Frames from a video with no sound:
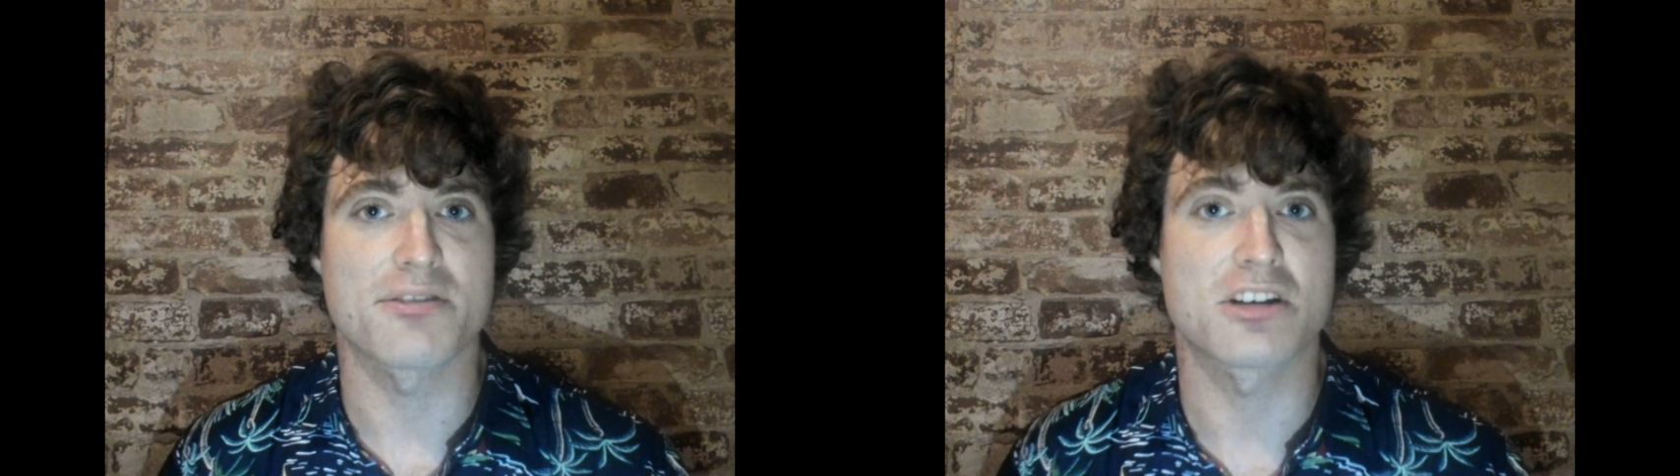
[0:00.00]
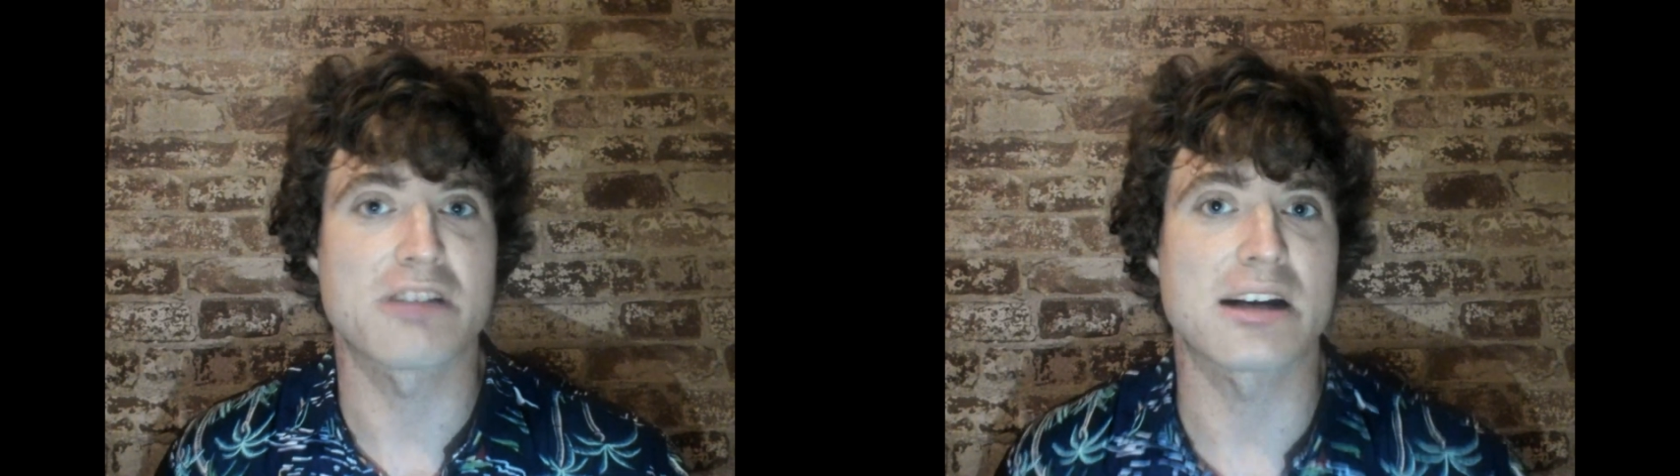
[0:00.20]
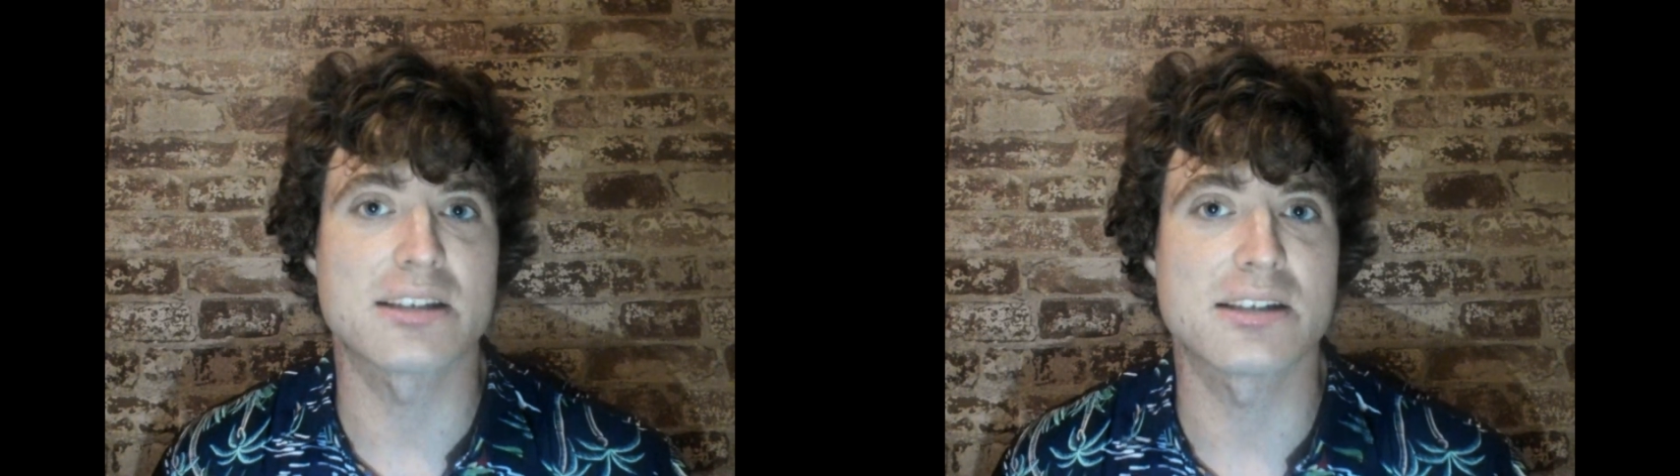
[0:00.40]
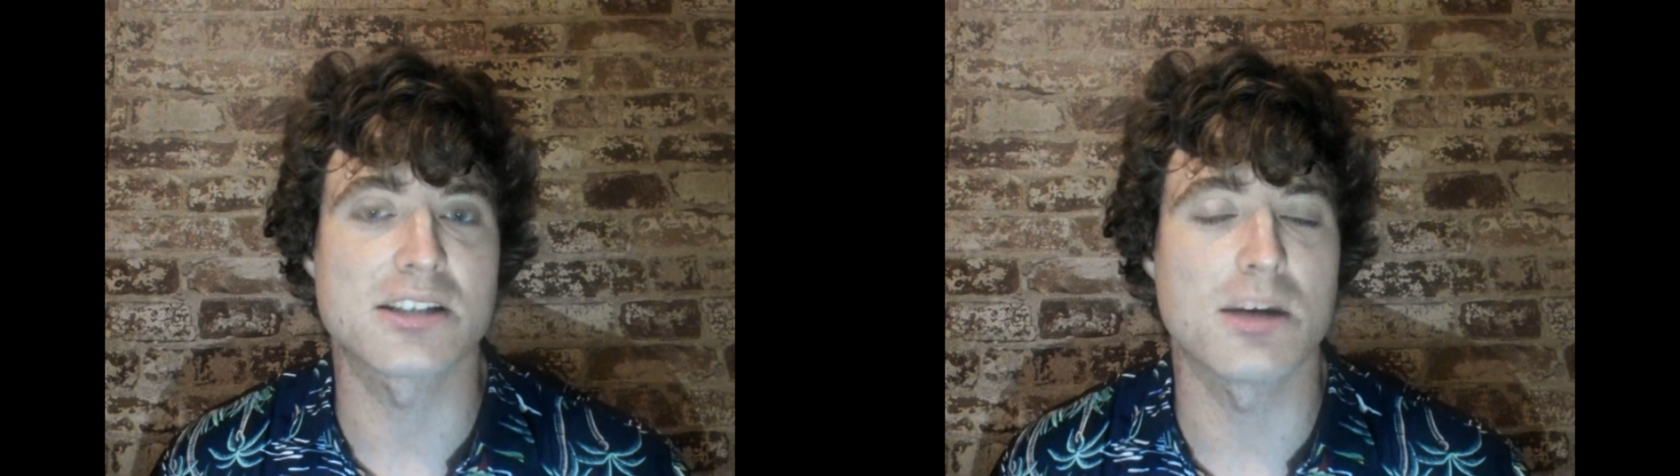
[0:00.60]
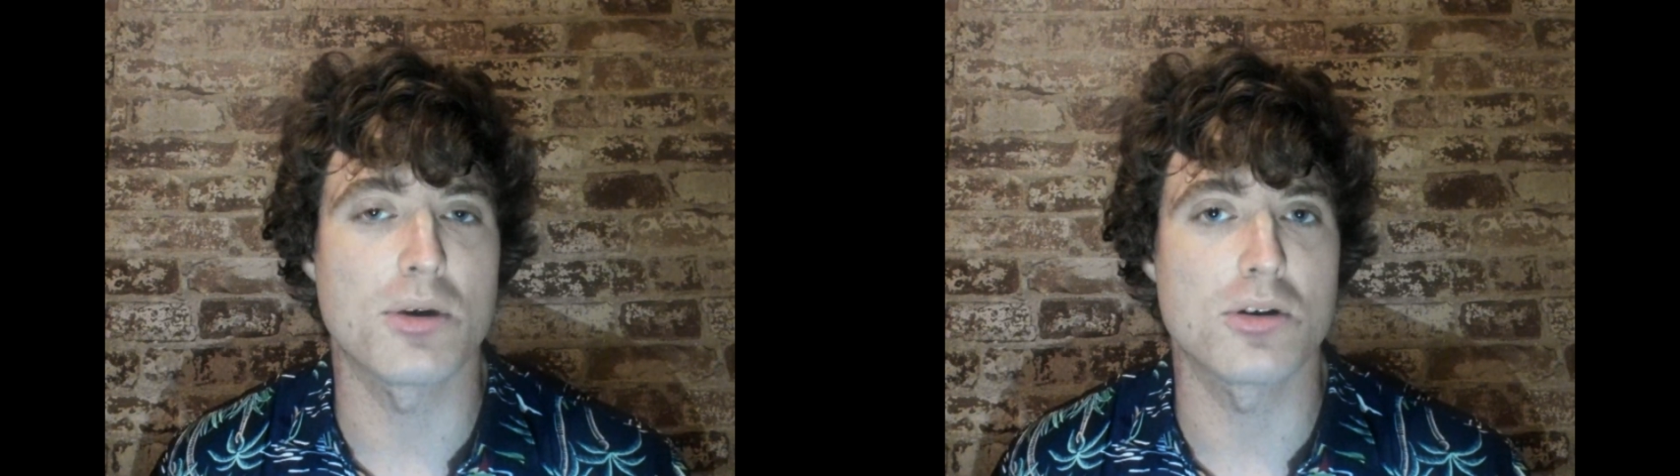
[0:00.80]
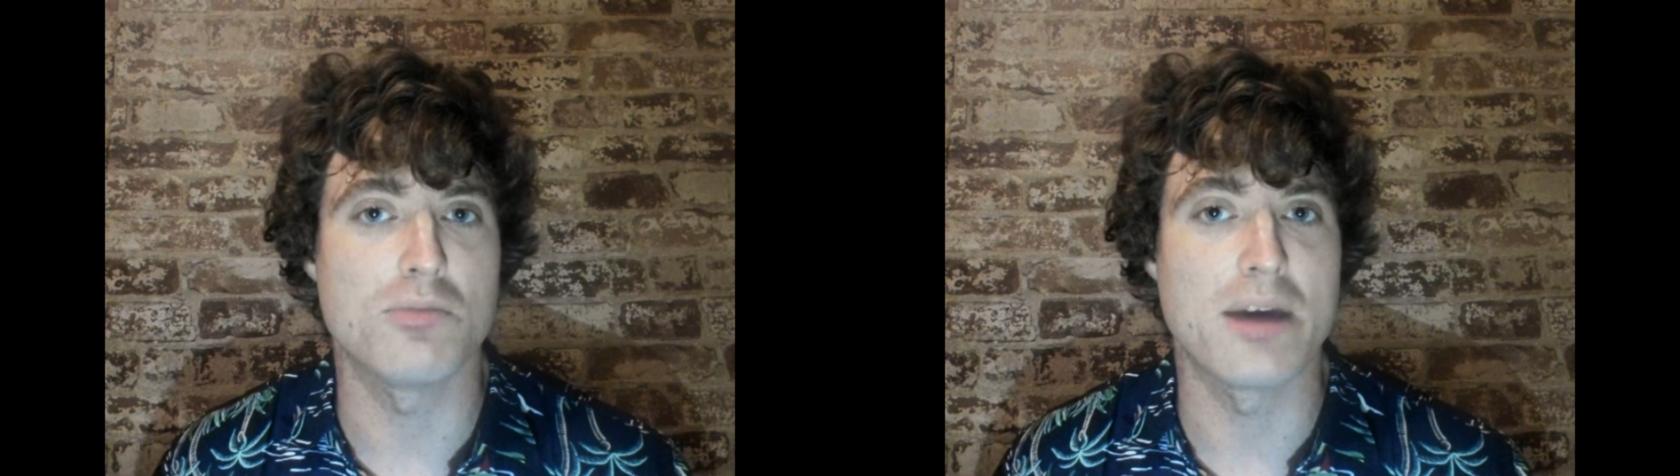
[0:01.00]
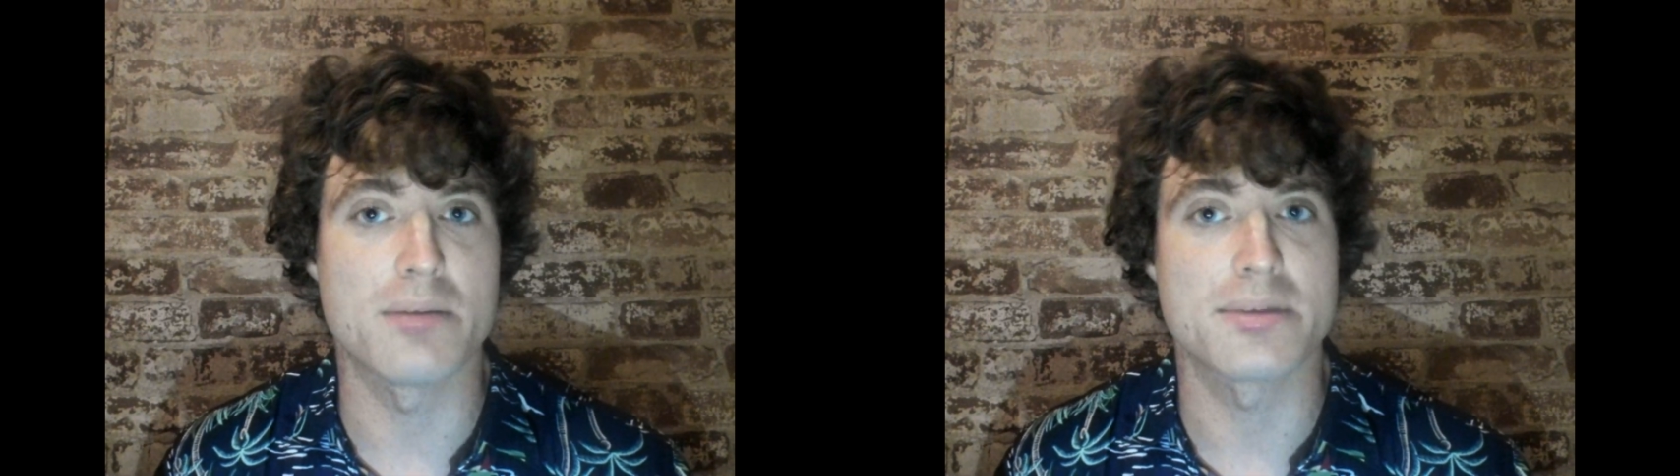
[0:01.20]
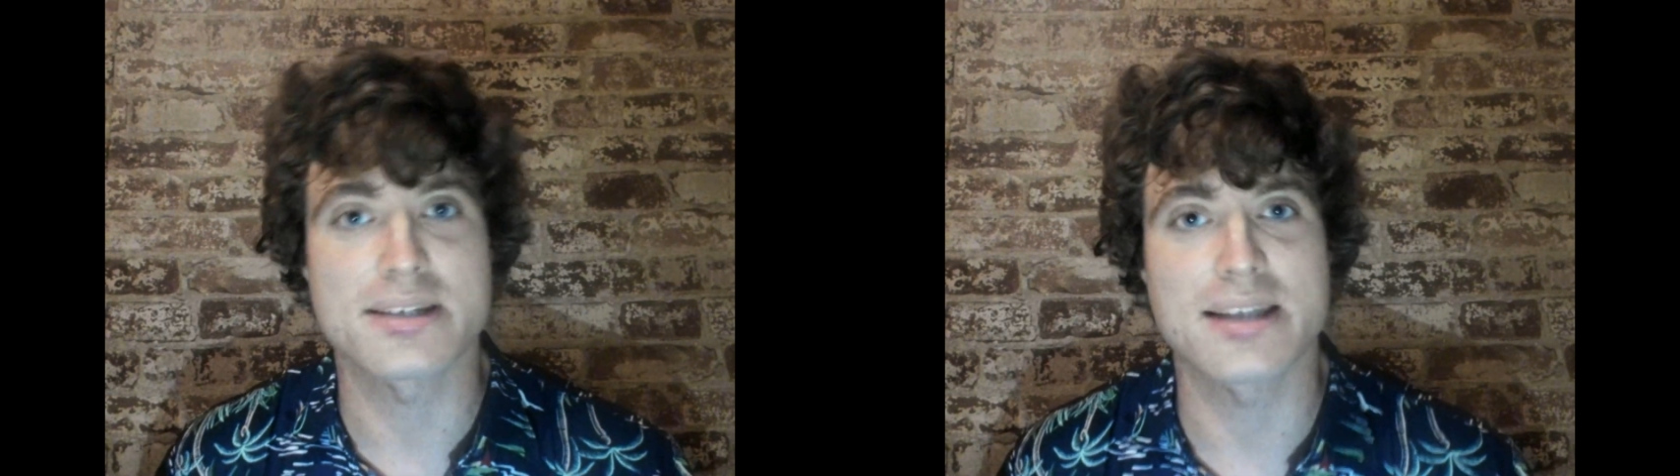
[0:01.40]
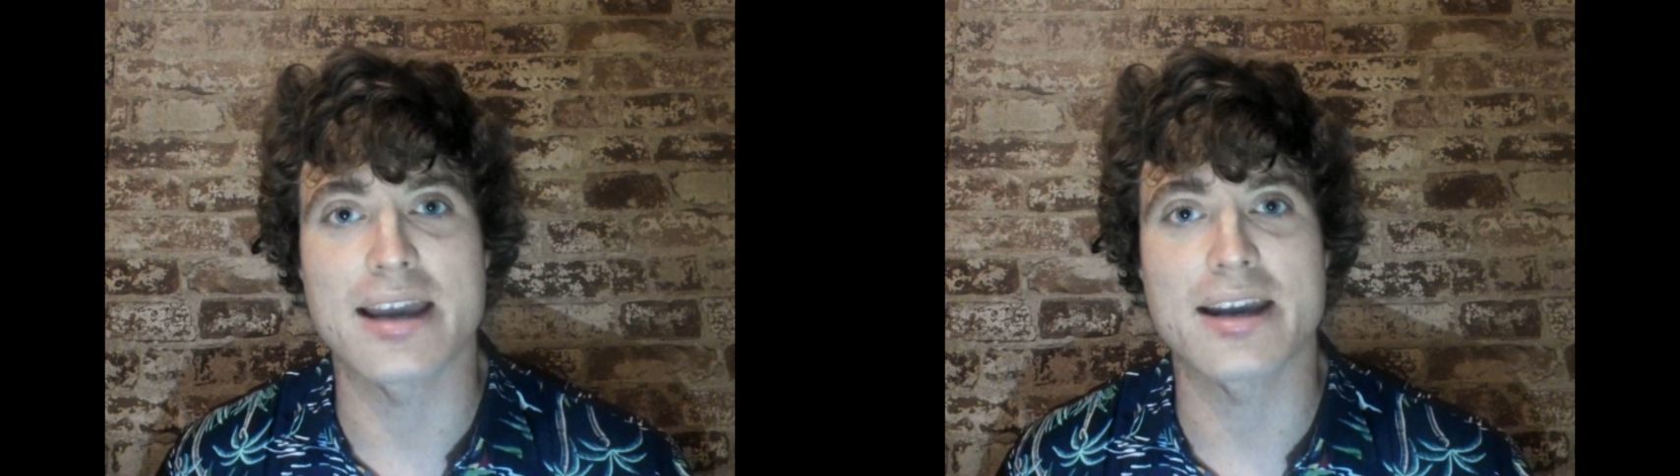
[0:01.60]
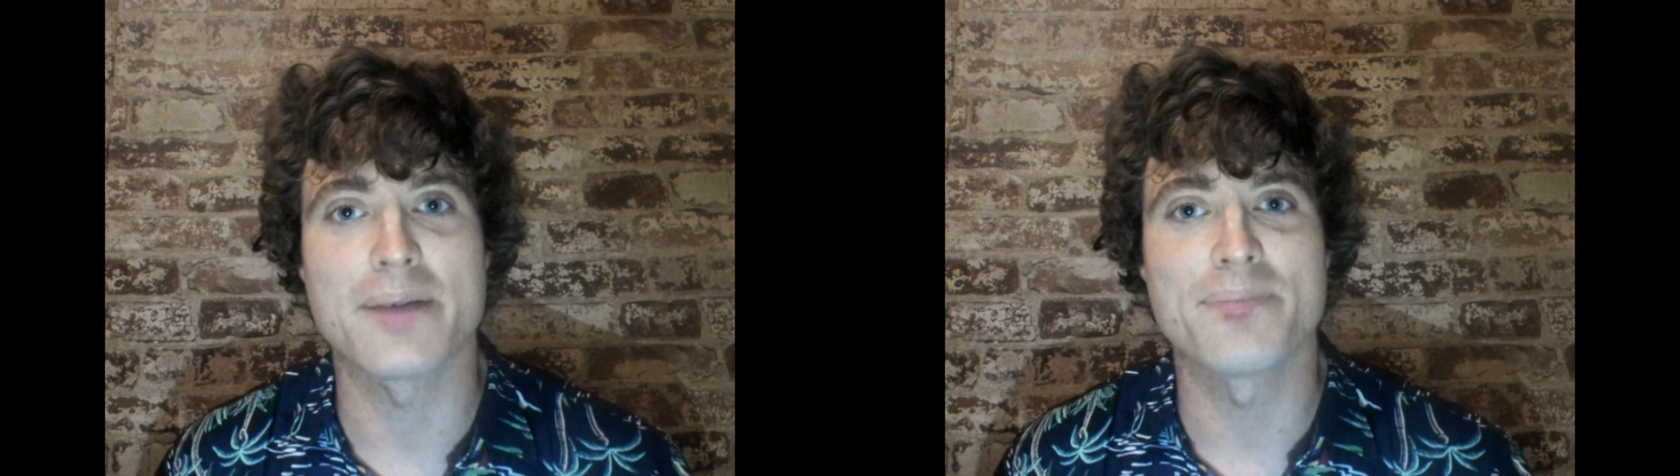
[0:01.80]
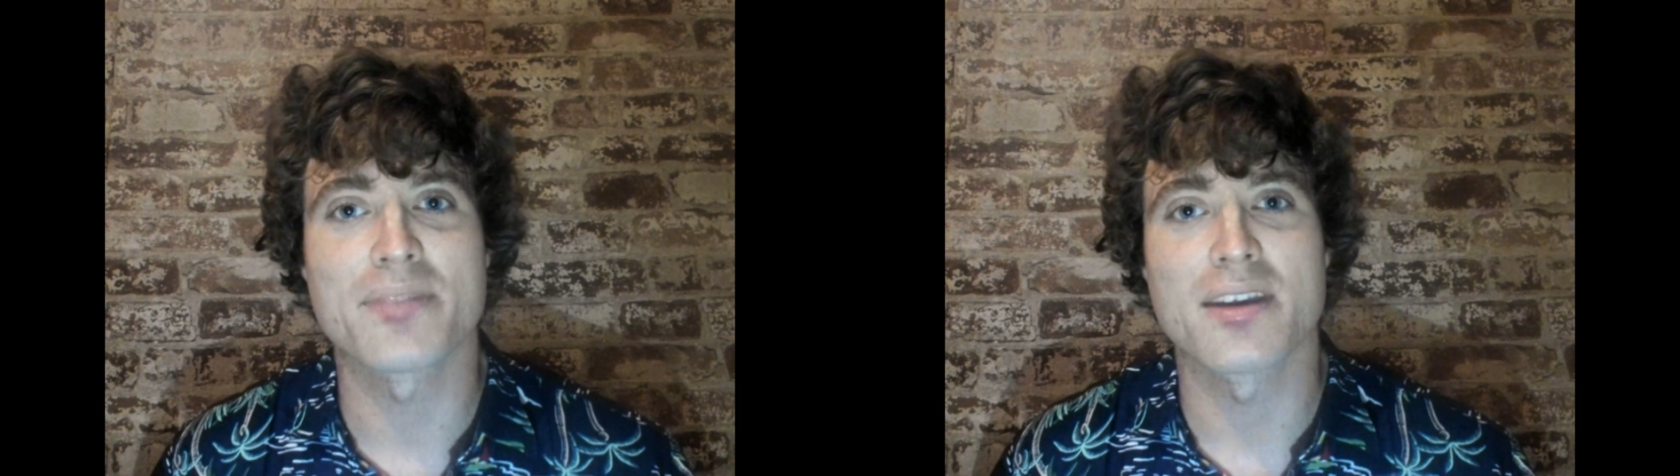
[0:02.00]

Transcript: of correcting someone who made a mistake.